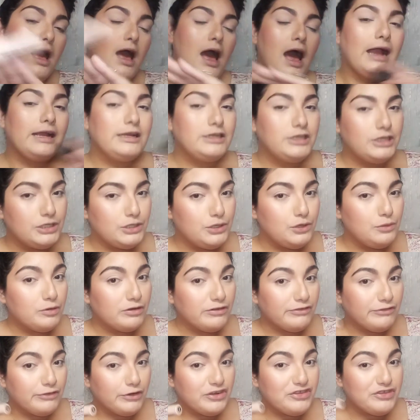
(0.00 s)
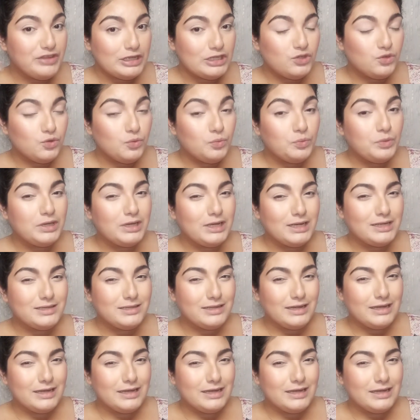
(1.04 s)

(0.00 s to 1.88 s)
I do prefer this one because